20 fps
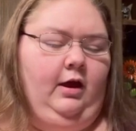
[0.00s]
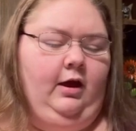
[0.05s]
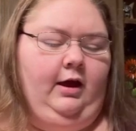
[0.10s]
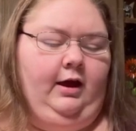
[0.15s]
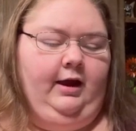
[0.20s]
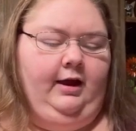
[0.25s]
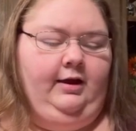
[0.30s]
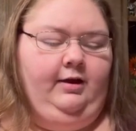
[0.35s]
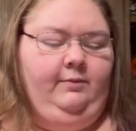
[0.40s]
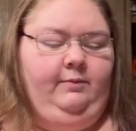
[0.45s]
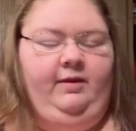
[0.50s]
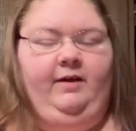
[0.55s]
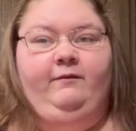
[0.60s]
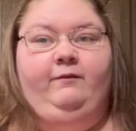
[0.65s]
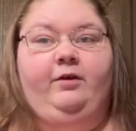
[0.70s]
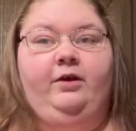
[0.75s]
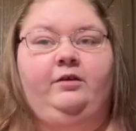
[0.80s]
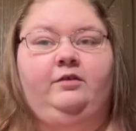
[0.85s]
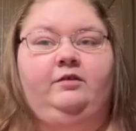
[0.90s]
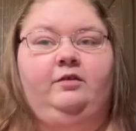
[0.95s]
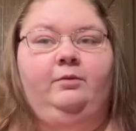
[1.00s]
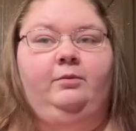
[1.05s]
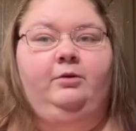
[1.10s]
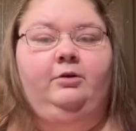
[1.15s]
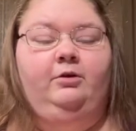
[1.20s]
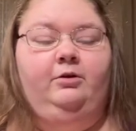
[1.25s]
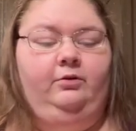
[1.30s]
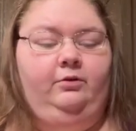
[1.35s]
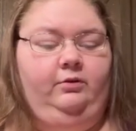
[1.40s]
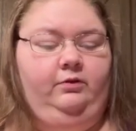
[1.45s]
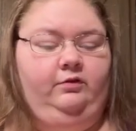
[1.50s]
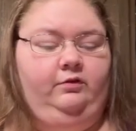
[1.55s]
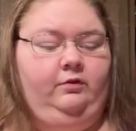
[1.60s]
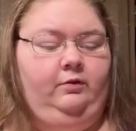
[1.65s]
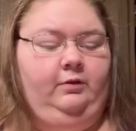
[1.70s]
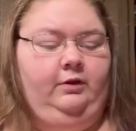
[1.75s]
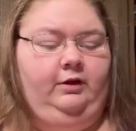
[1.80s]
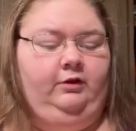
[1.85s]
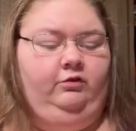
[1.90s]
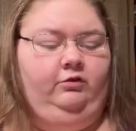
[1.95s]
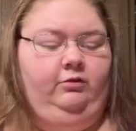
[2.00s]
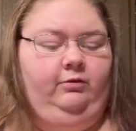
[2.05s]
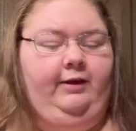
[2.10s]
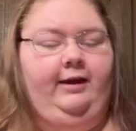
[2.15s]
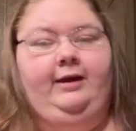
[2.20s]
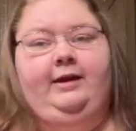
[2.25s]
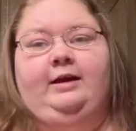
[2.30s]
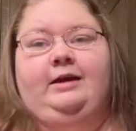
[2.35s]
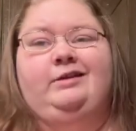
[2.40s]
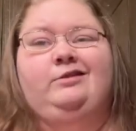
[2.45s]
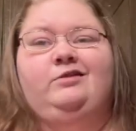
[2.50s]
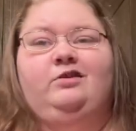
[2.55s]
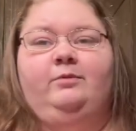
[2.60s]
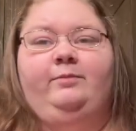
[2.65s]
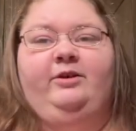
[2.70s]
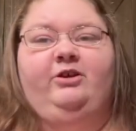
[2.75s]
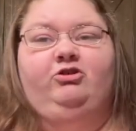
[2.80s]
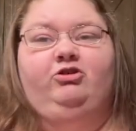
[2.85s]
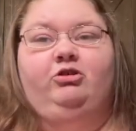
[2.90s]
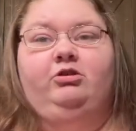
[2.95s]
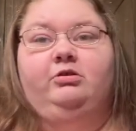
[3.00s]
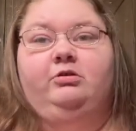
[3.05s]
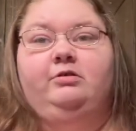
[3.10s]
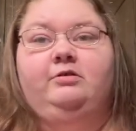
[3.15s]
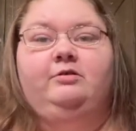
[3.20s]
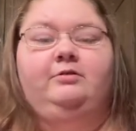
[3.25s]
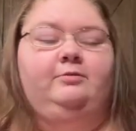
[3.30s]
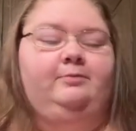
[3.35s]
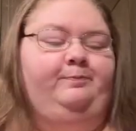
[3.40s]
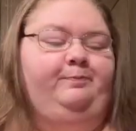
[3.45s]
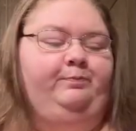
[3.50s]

I am that floss tuber who is going to like insert pictures.